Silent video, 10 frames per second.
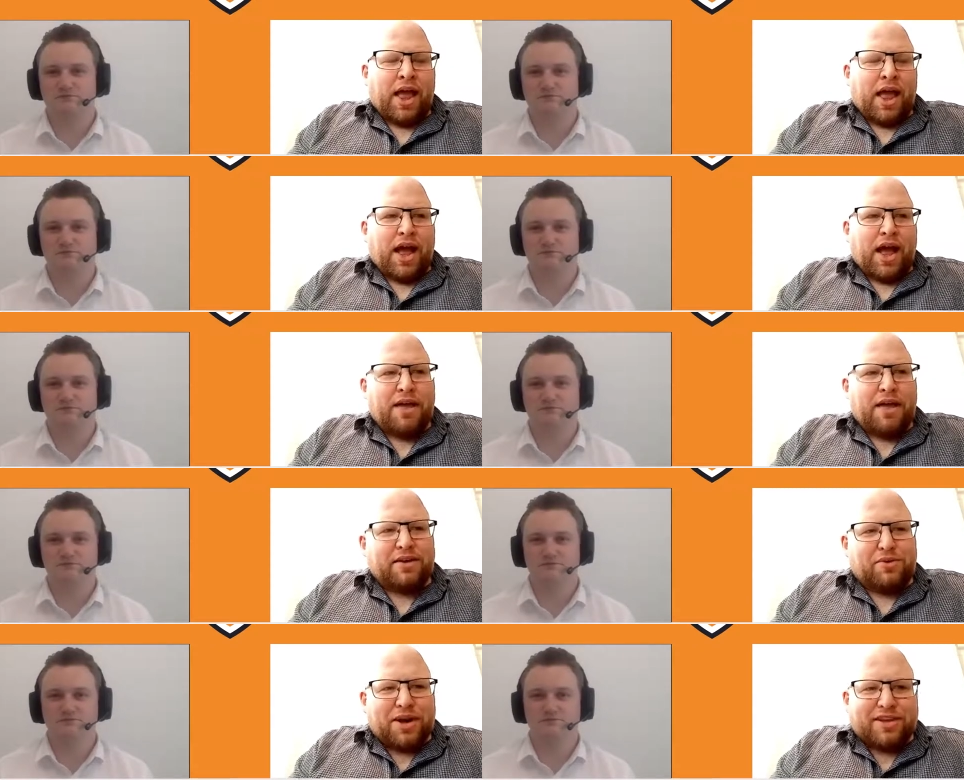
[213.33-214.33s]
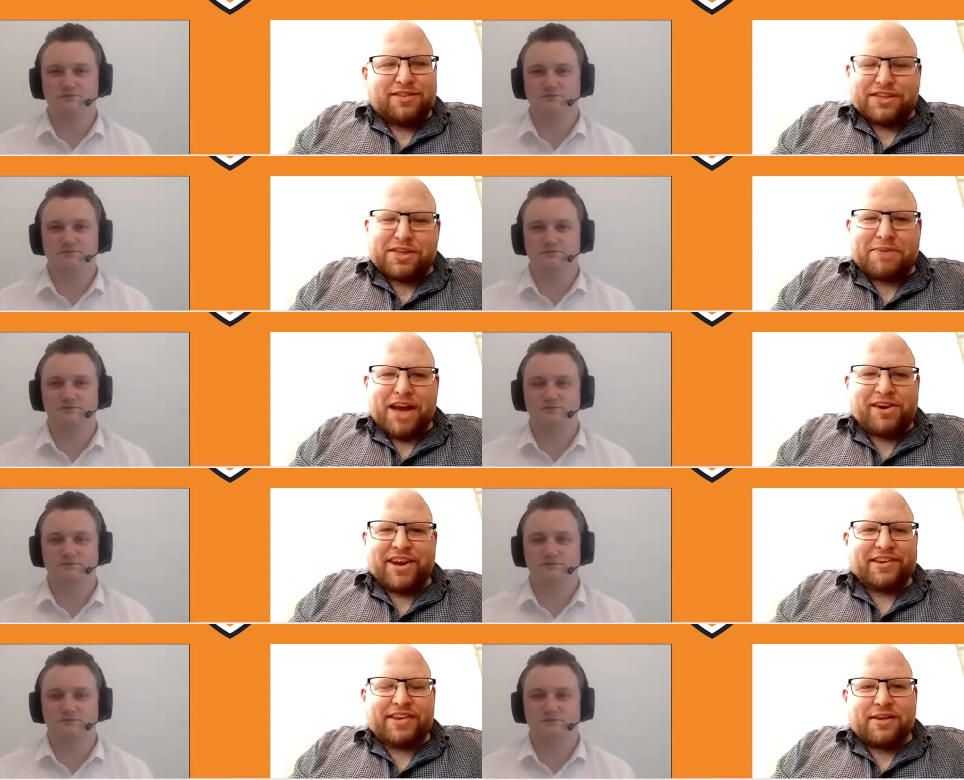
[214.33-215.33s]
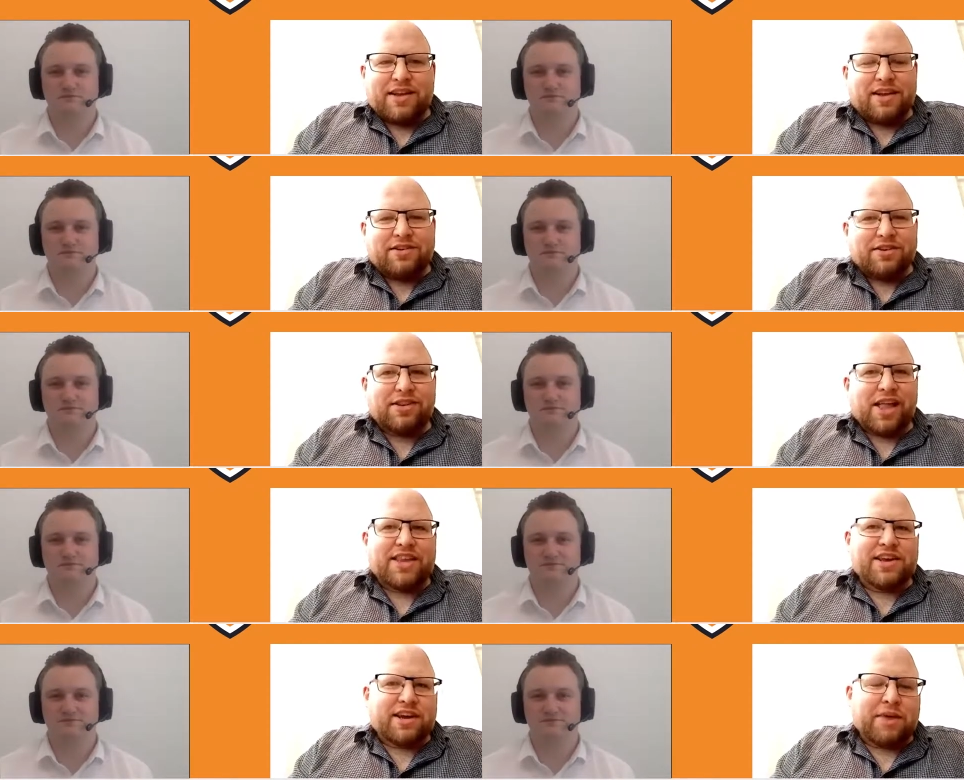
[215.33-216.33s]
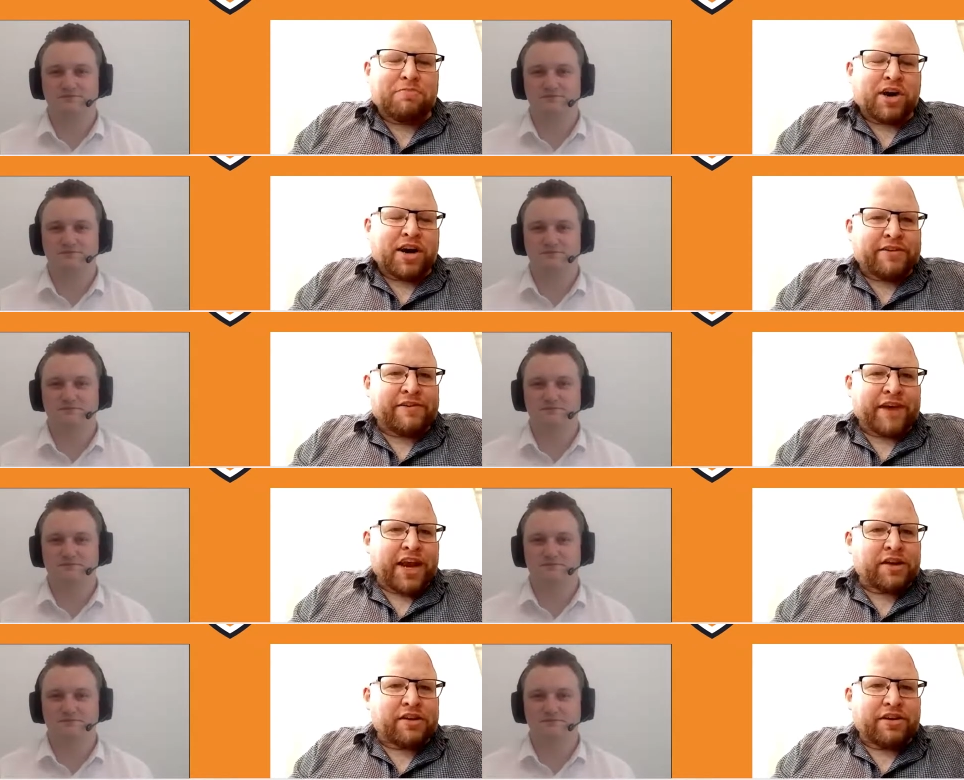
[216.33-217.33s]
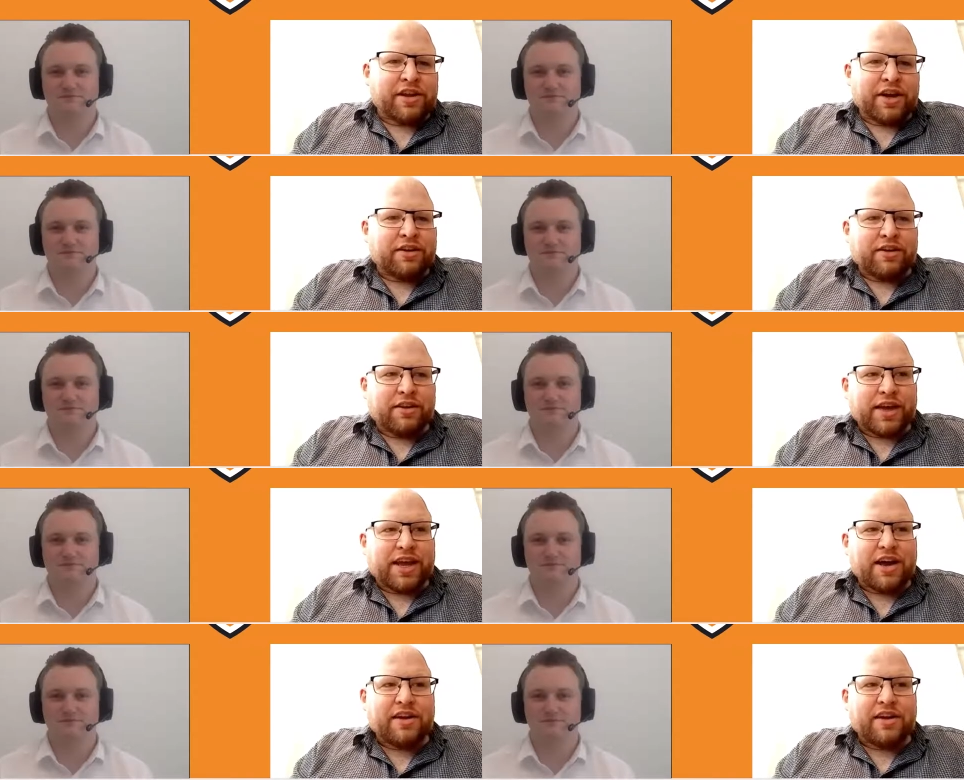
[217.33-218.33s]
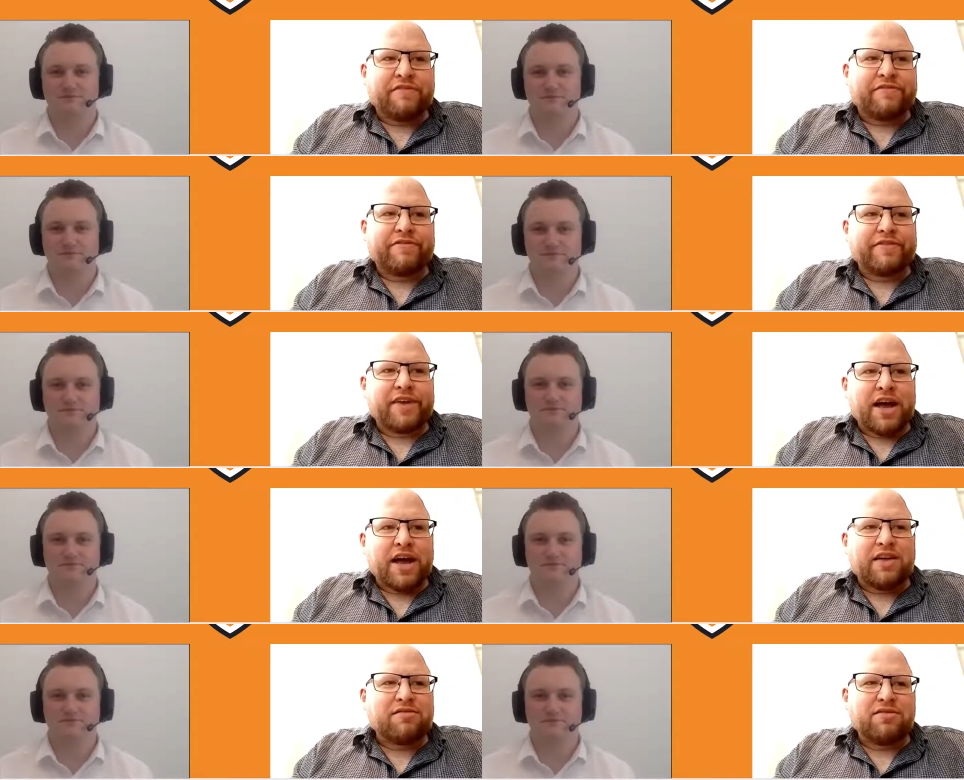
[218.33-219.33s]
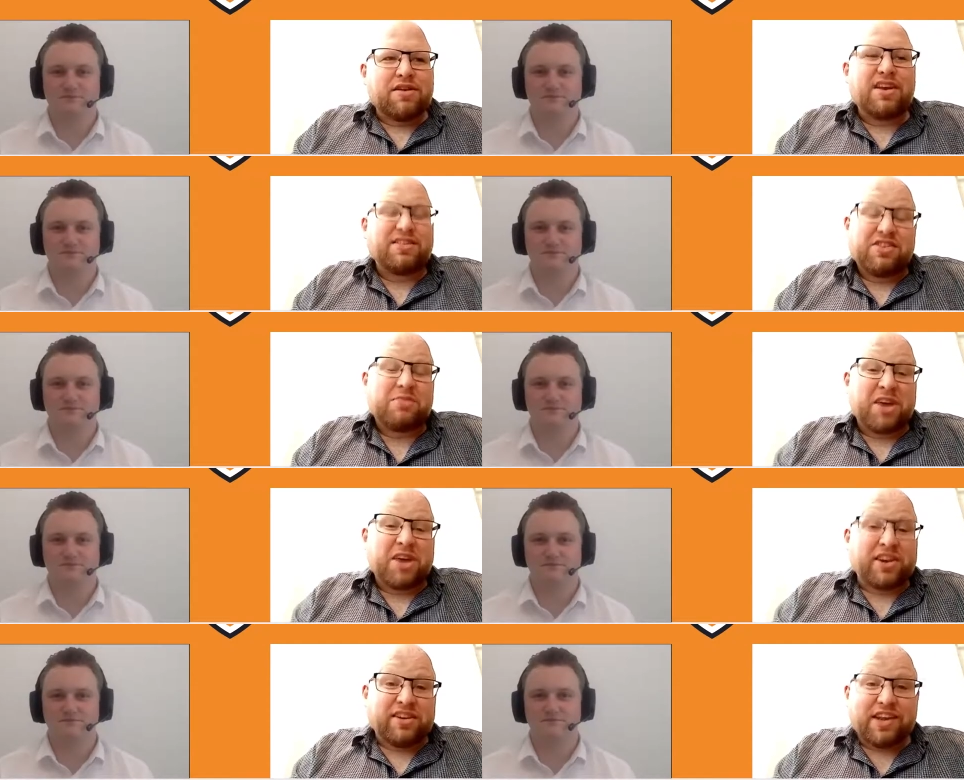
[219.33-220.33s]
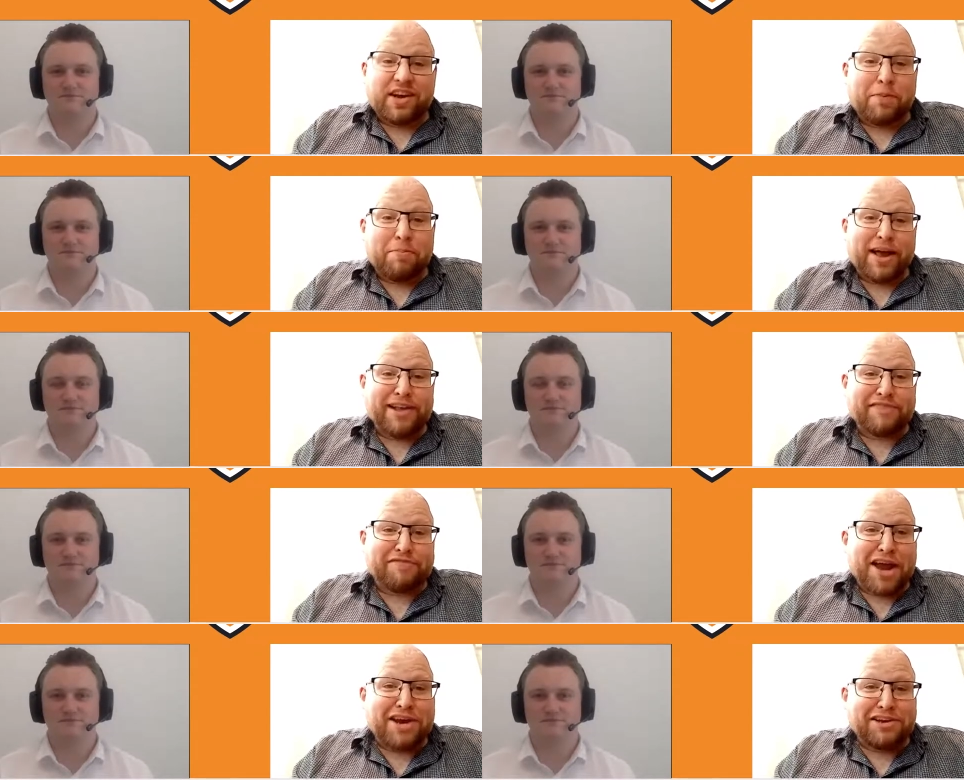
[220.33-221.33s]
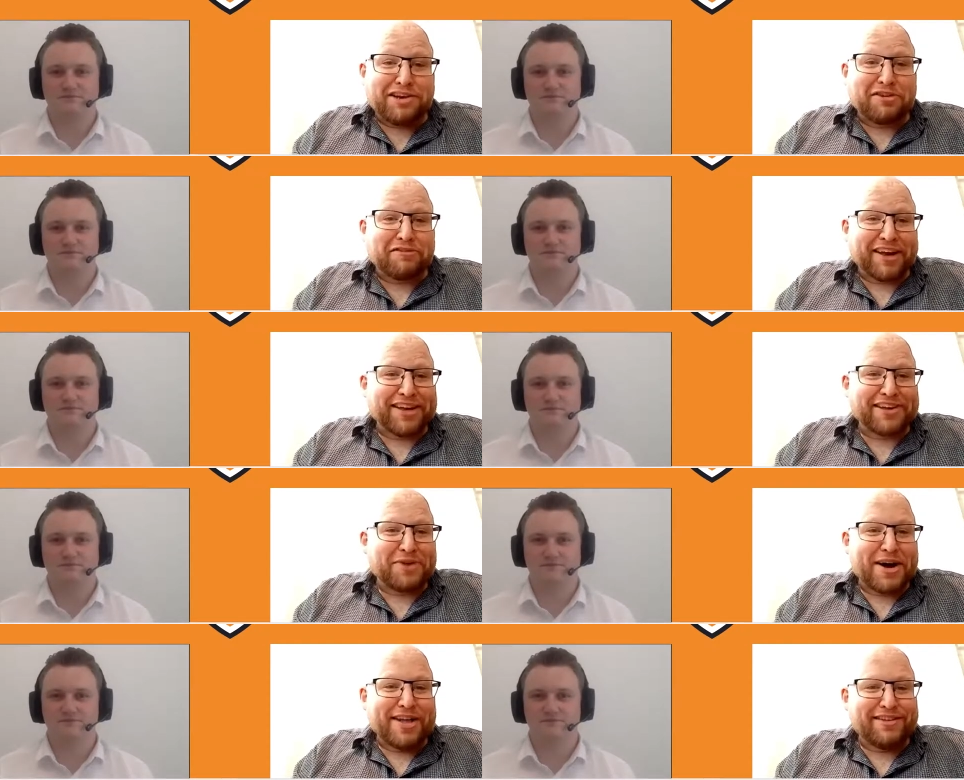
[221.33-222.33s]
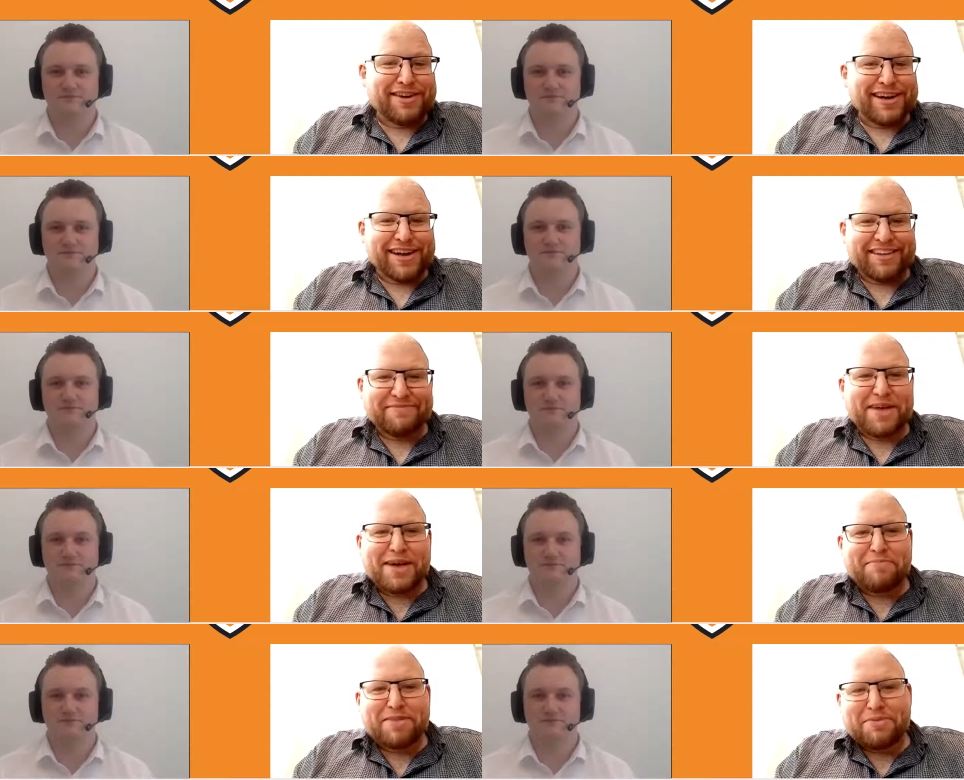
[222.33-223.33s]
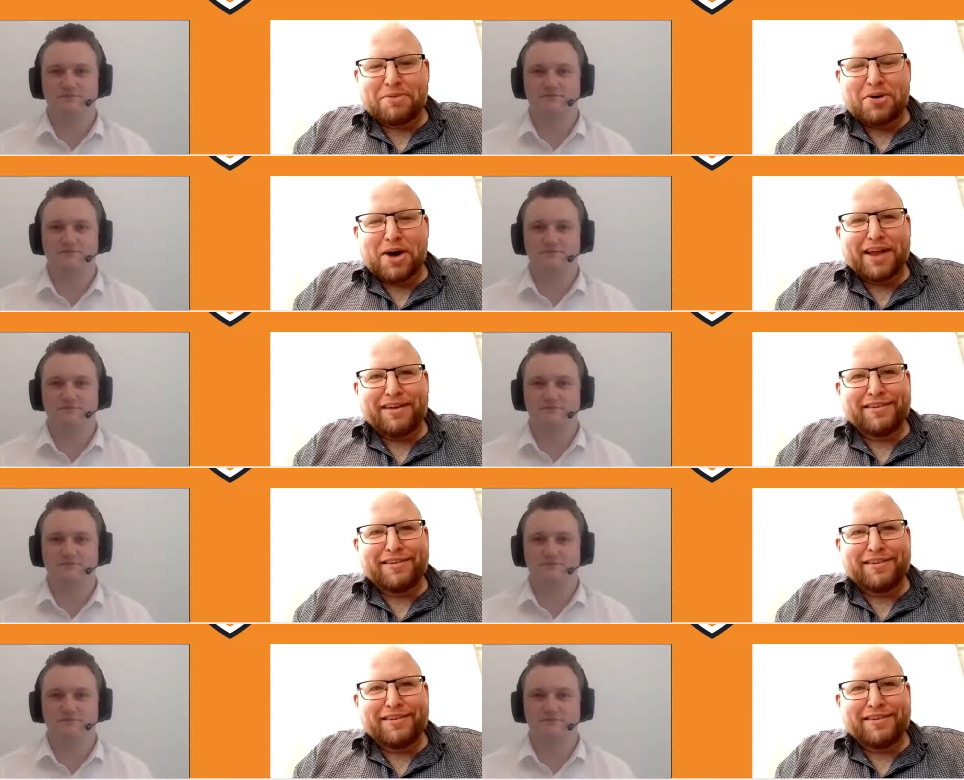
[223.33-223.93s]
Speaker 1: Uh, well, to be honest, I, I, just like the camaraderie and the, the kind of, uh, and to be honest, the competitive nature of it as well. Um, I'm, I'm quite,